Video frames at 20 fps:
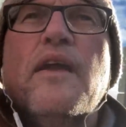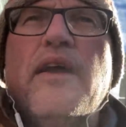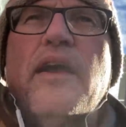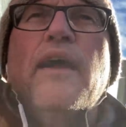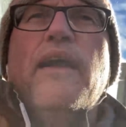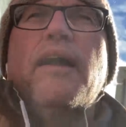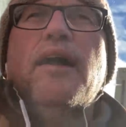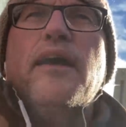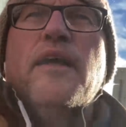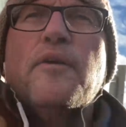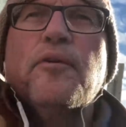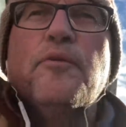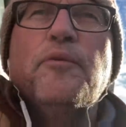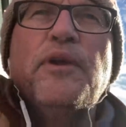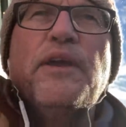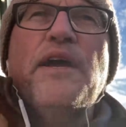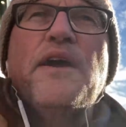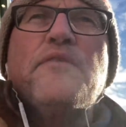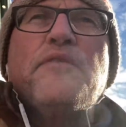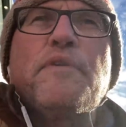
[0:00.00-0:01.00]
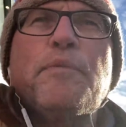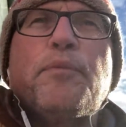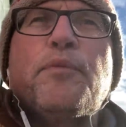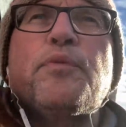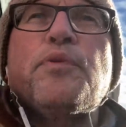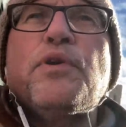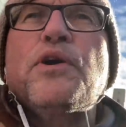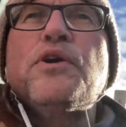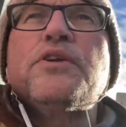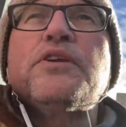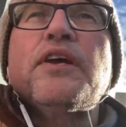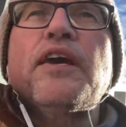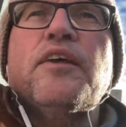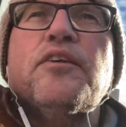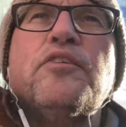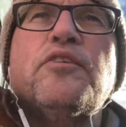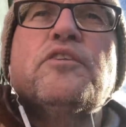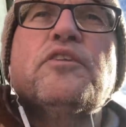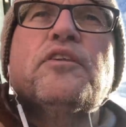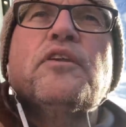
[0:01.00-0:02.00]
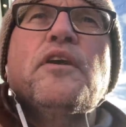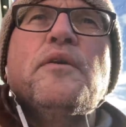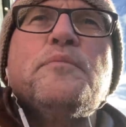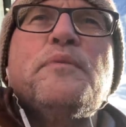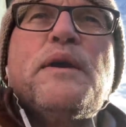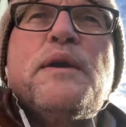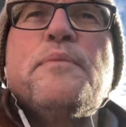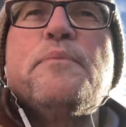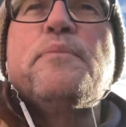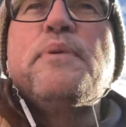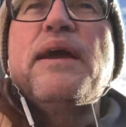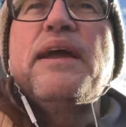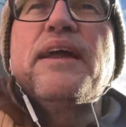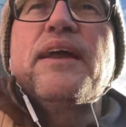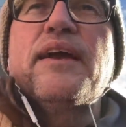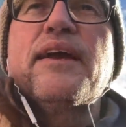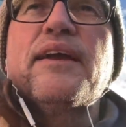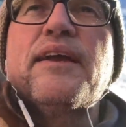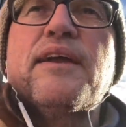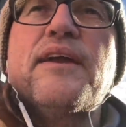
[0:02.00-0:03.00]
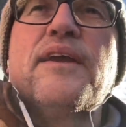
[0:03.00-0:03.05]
ah, we have a protest at my bank.